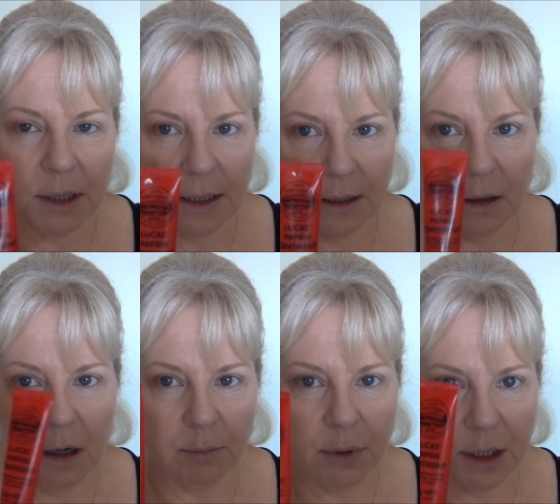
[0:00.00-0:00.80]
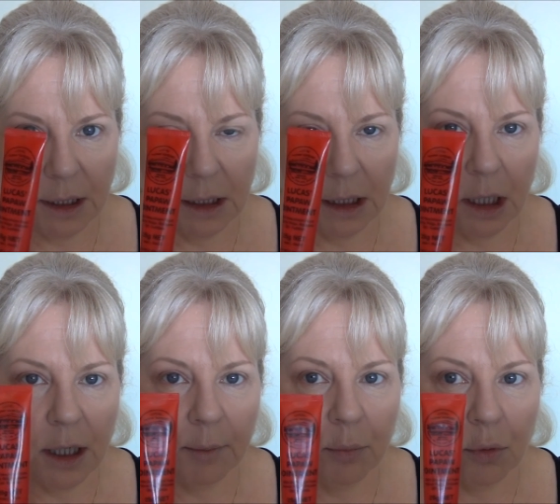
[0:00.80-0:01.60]
but this I particularly
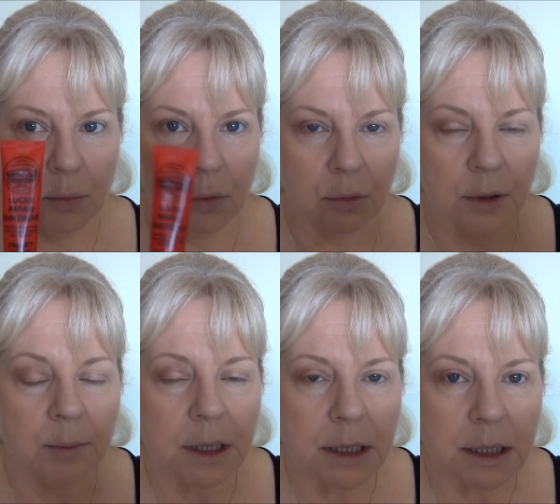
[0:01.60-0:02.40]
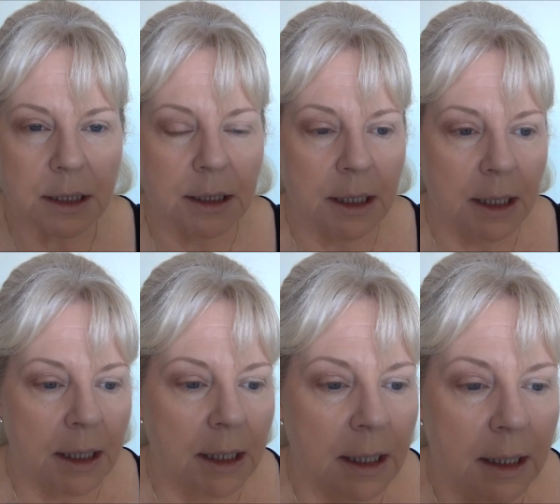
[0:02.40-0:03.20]
like Pawpaw ointment.
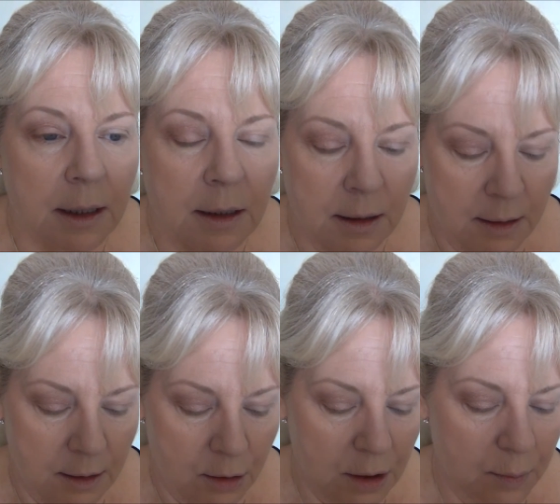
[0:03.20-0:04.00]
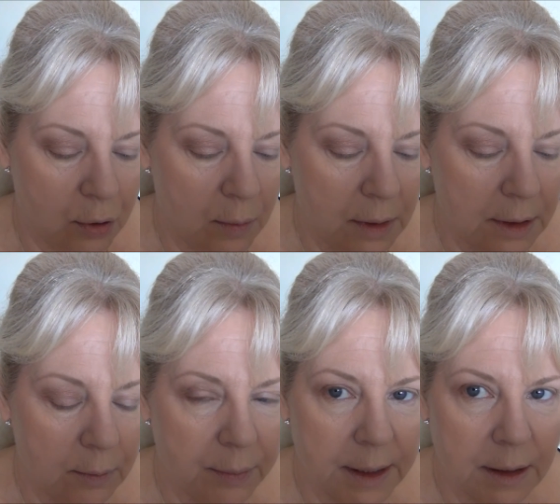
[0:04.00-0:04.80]
Just pop a
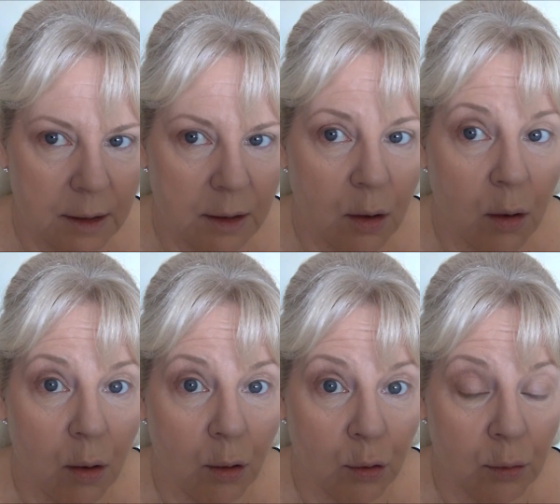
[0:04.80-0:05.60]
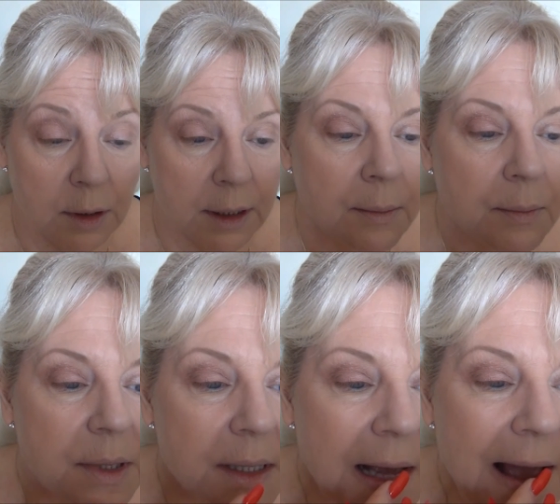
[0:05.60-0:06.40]
little bit on your
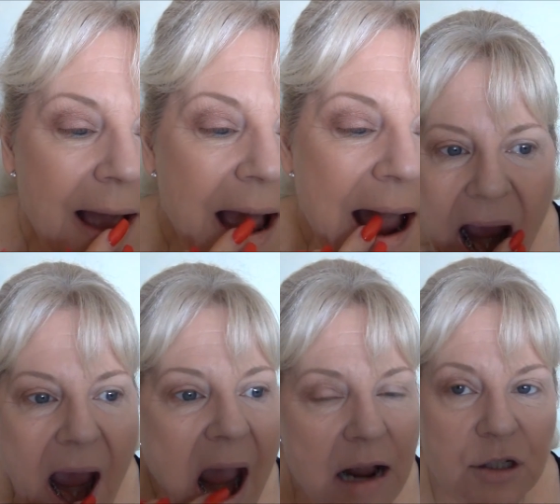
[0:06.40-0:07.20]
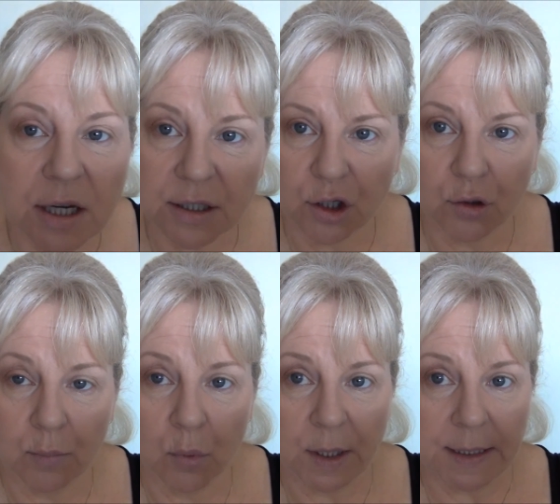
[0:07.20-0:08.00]
lips, just to
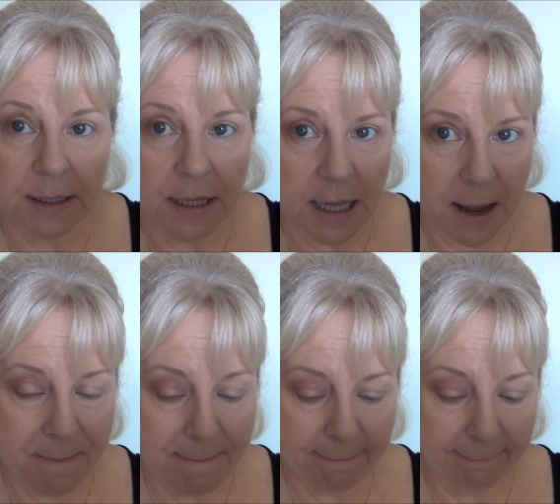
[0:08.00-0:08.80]
moisten them.